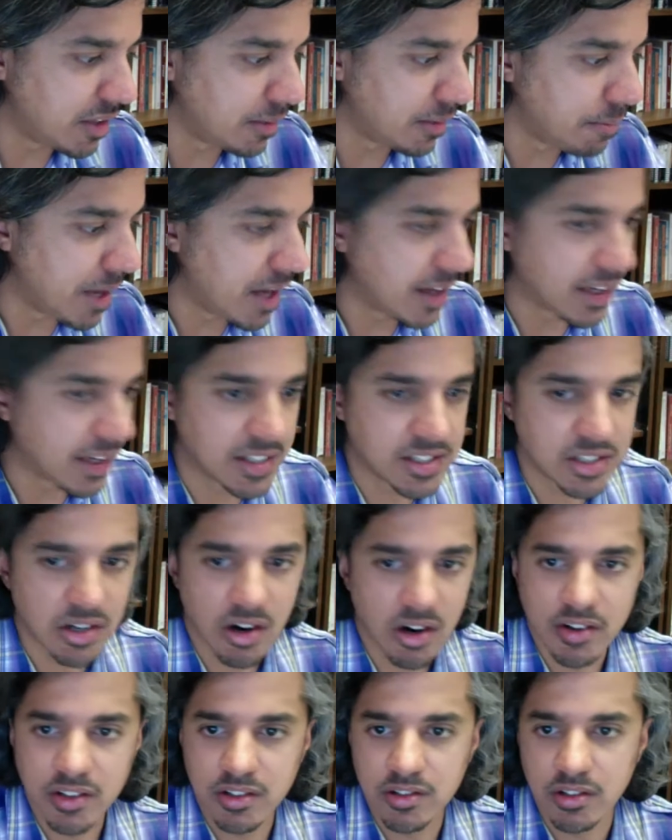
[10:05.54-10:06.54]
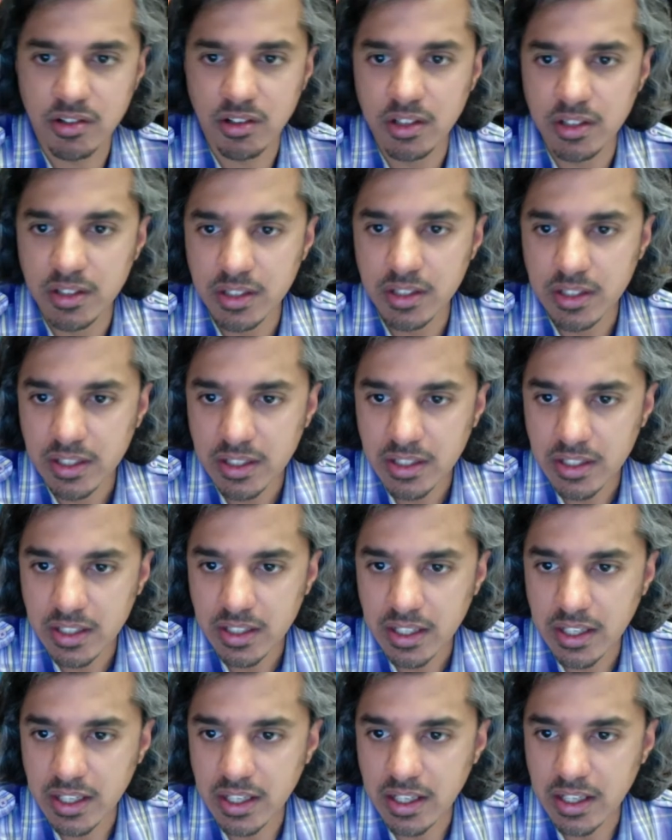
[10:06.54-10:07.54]
Bahgat's article,
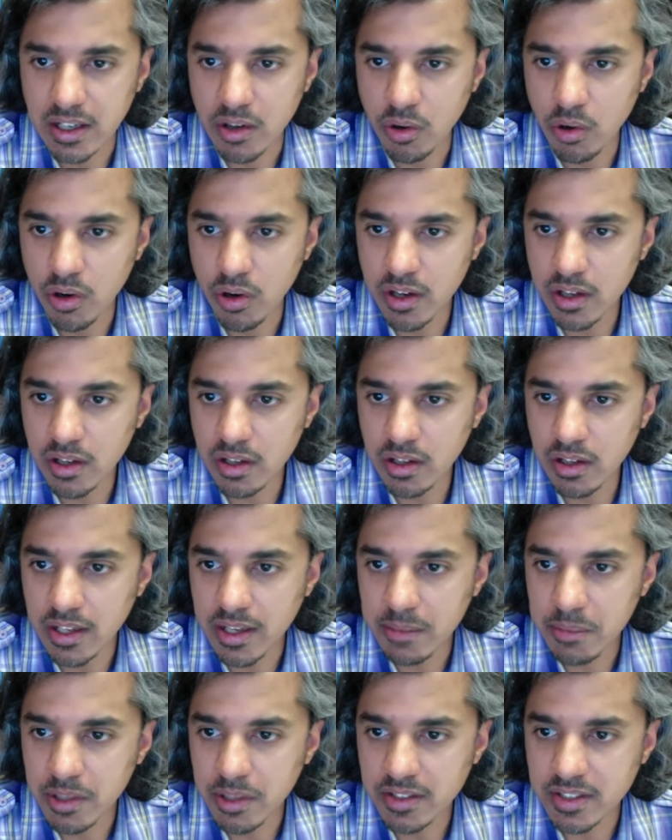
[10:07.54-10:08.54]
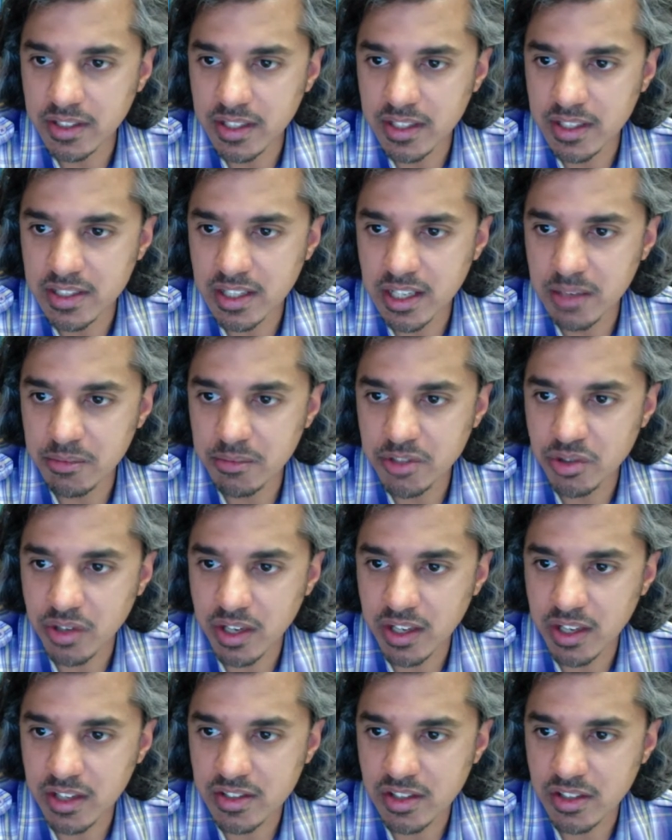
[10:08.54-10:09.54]
Oil and Militant Islam
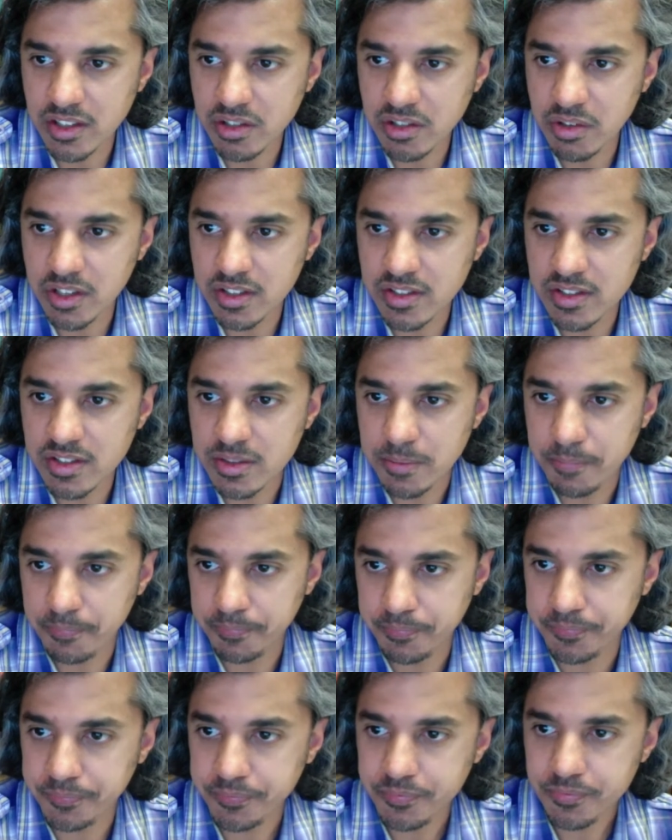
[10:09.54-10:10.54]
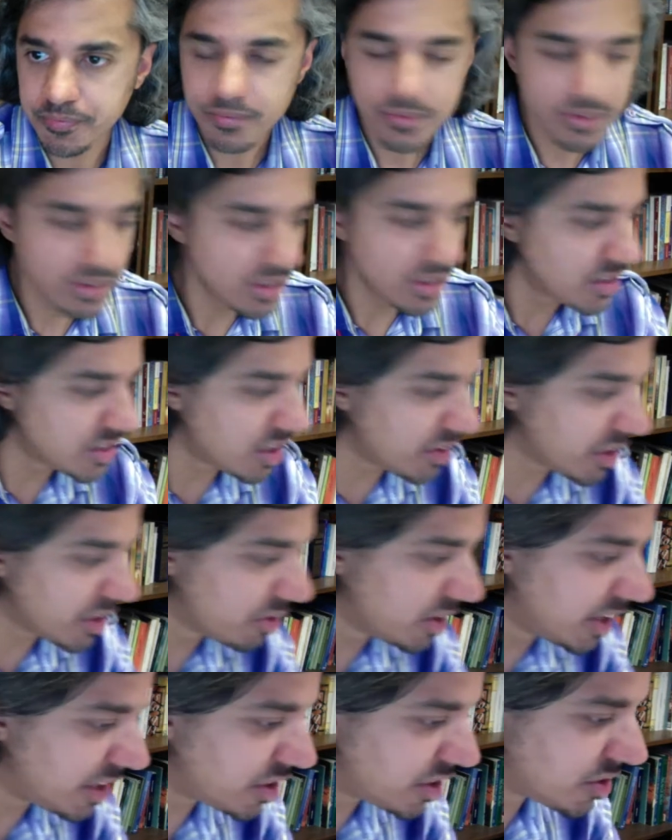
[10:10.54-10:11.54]
Strains on U.S.-Saudi
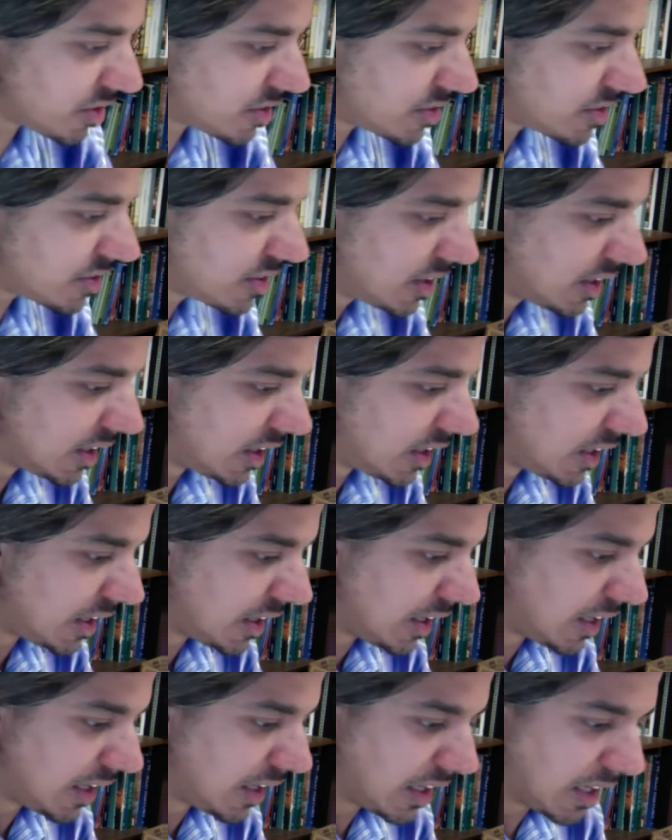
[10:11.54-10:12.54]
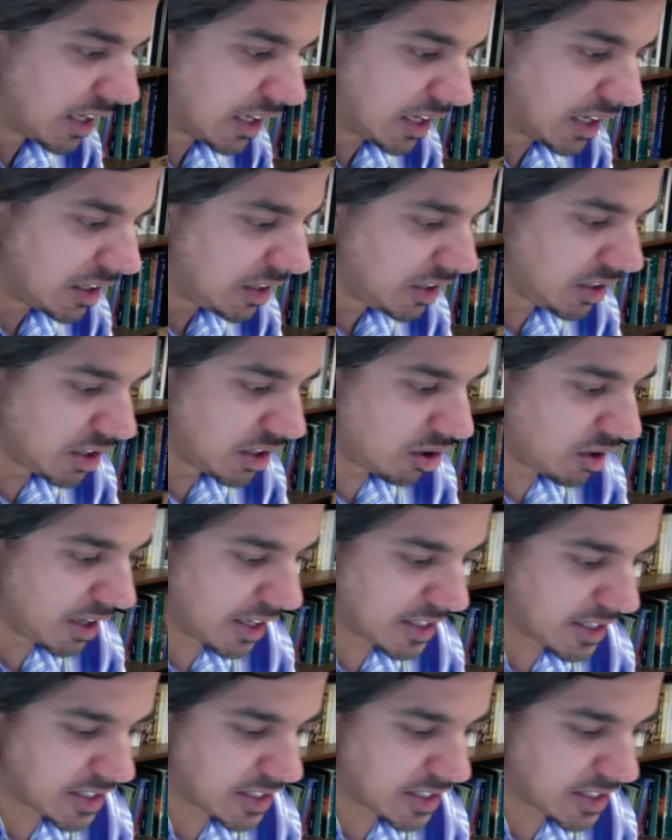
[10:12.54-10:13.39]
Relations. You know,